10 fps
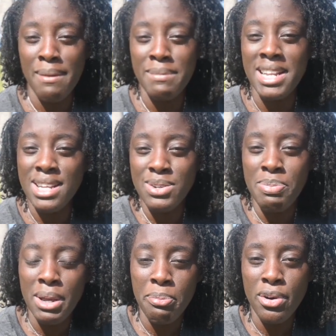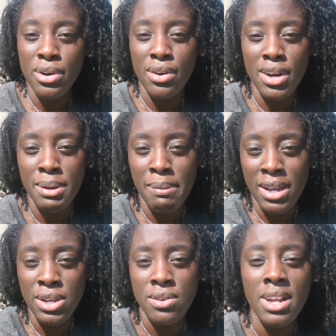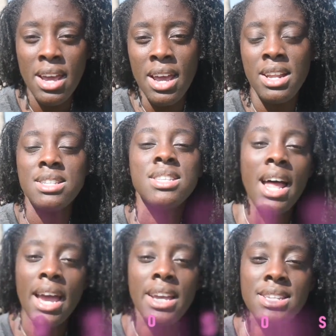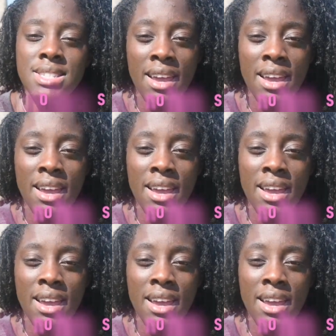I'm meeting new people in my unit and it's nice